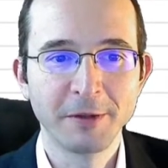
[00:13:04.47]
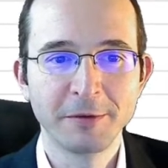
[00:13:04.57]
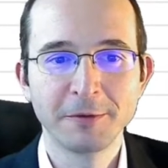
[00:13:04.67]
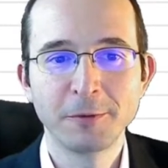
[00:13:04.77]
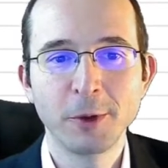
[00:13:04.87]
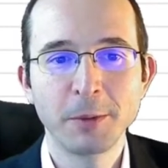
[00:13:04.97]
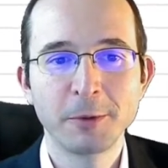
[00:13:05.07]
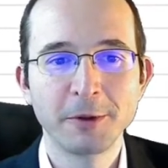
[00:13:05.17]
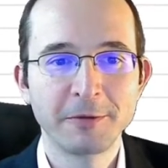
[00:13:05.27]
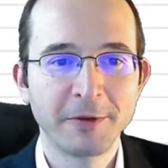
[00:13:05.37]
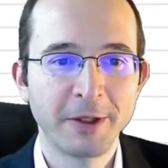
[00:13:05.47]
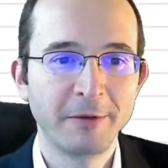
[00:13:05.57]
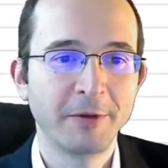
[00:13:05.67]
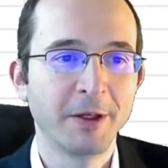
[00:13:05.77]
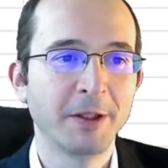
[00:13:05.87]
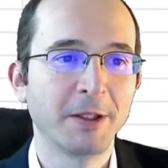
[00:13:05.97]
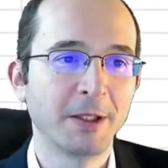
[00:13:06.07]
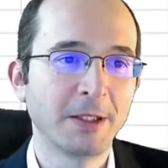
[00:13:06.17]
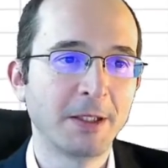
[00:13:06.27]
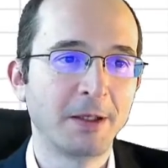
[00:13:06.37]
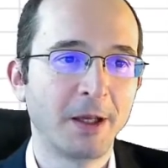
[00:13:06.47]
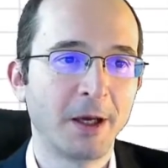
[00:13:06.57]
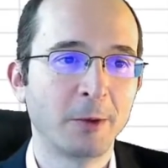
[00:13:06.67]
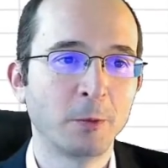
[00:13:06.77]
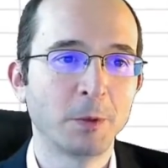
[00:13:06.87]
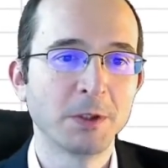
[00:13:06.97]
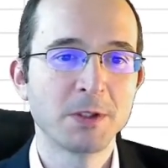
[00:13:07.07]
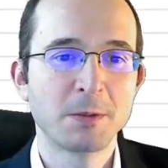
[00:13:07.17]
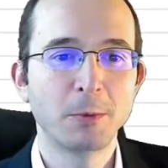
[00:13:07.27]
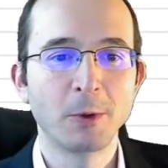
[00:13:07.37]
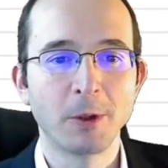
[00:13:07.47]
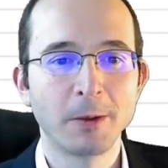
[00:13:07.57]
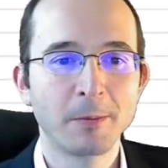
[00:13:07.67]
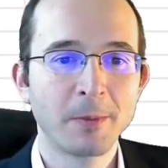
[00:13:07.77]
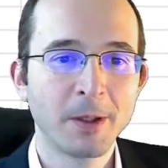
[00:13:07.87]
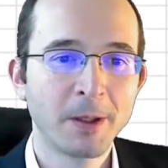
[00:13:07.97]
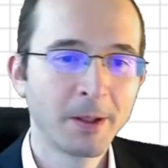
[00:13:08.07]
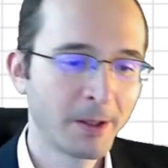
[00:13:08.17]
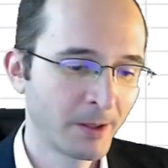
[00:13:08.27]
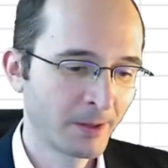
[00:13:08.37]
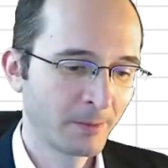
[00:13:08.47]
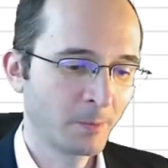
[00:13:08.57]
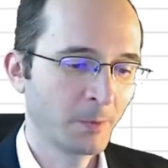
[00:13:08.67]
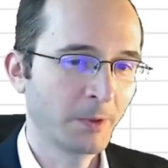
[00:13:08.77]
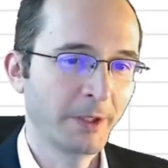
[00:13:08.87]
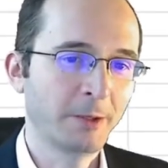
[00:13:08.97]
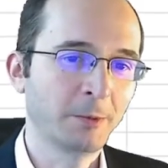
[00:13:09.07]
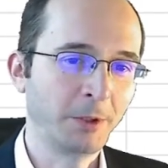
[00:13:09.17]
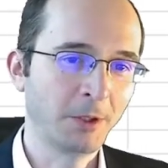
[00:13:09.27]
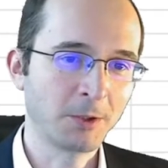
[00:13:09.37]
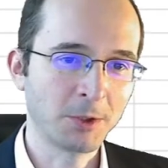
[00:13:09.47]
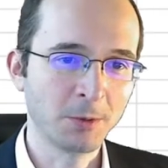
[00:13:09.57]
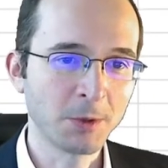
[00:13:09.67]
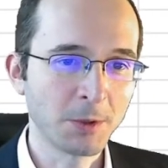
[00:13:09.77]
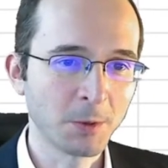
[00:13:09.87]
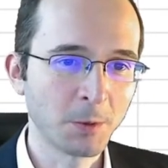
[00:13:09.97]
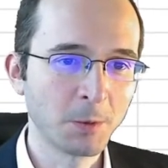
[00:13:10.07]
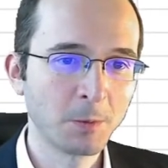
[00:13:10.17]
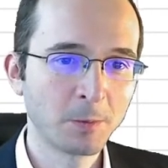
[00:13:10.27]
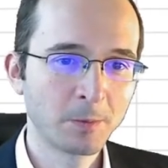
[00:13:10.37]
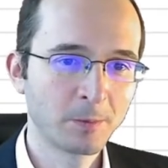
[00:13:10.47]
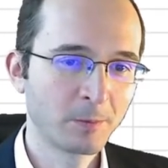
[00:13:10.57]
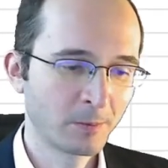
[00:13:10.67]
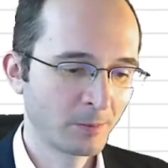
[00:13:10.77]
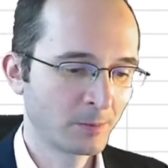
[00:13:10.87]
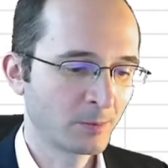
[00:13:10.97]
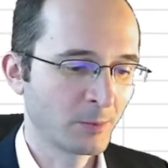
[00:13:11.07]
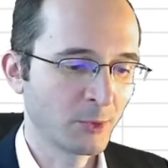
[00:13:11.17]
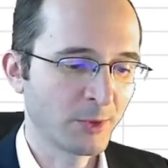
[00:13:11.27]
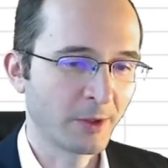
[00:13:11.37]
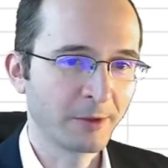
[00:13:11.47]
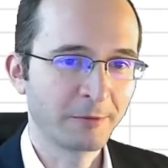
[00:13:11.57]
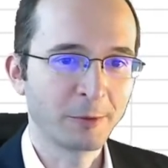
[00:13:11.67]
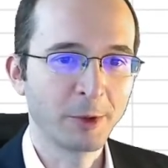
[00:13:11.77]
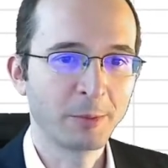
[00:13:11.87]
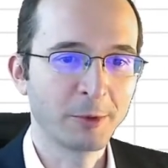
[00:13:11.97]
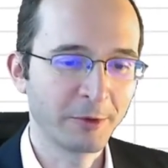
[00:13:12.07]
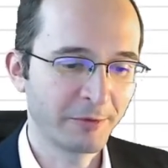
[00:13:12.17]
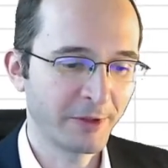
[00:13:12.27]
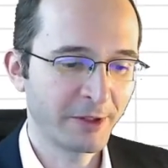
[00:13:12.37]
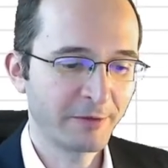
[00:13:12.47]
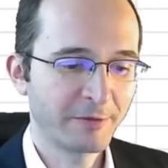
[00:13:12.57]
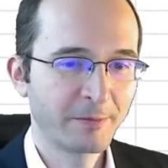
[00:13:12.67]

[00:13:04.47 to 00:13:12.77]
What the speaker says: to 40.5, and then down once more? Well, that will get you to, you start at 40.5,